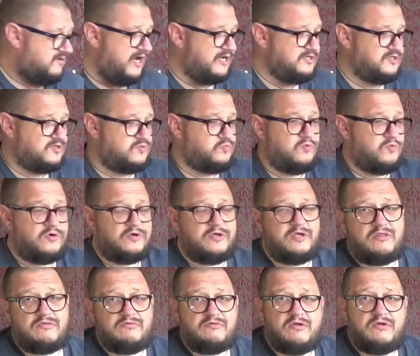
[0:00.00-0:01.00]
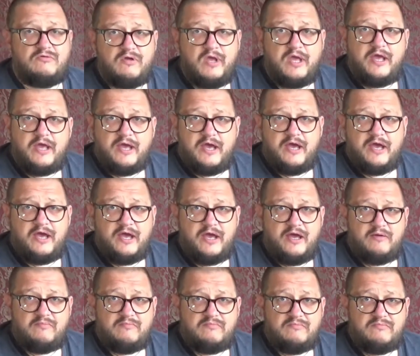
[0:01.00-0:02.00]
just walk you through
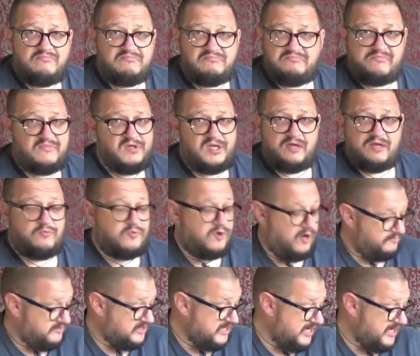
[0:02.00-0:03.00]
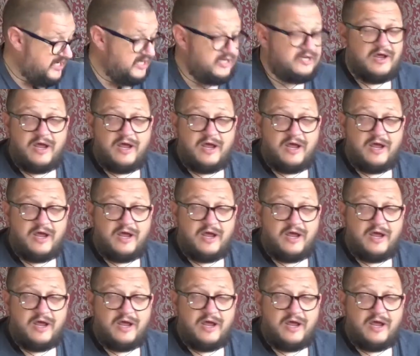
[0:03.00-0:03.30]
what I'm taking,